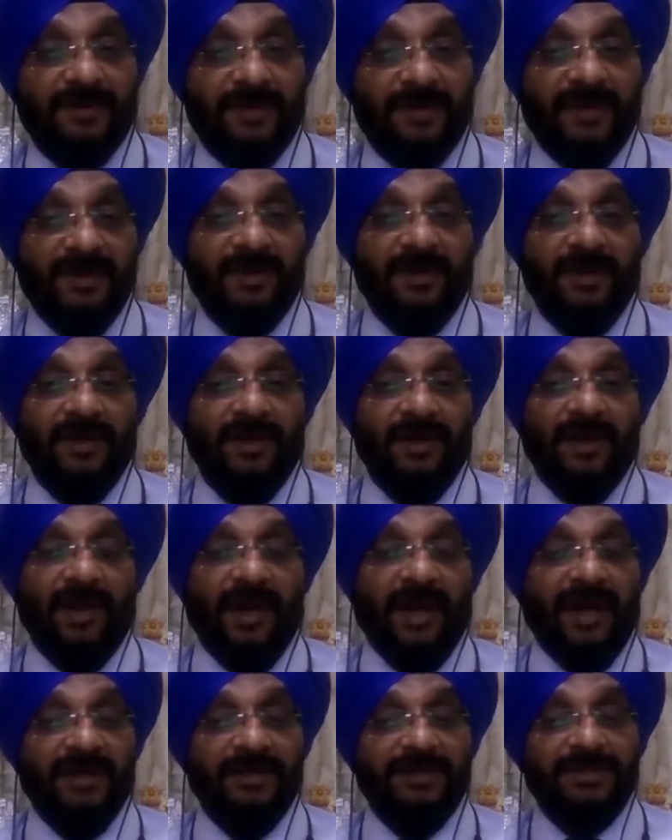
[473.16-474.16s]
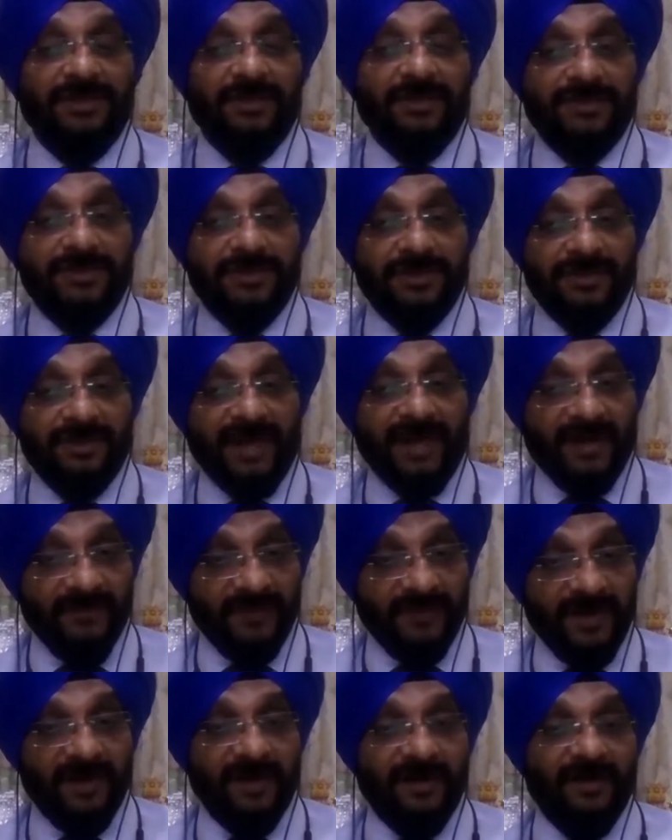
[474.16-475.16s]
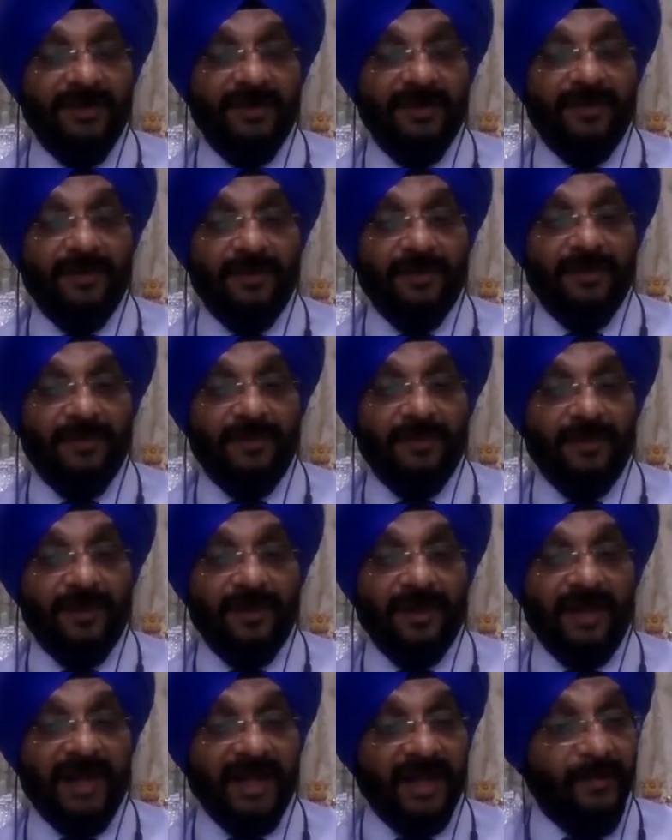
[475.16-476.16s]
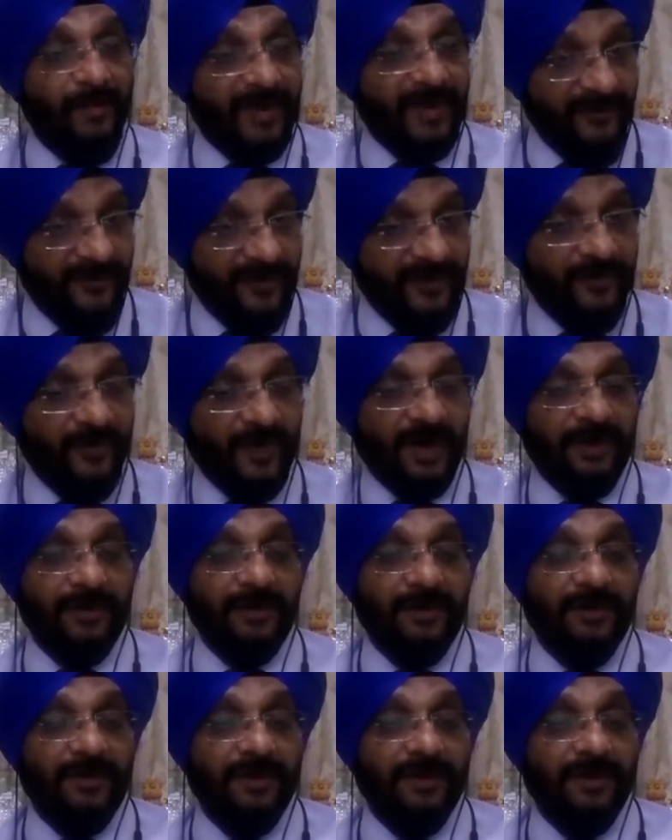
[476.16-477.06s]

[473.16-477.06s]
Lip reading: right? And that will, help everyone